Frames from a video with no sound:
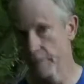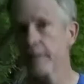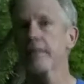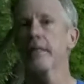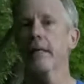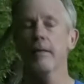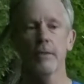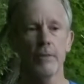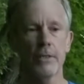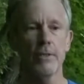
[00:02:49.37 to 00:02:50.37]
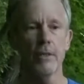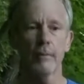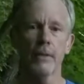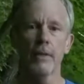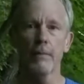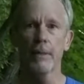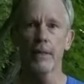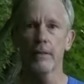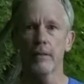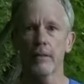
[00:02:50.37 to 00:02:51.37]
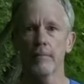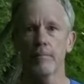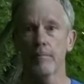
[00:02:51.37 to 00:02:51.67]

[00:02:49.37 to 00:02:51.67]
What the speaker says: we did, we determined that the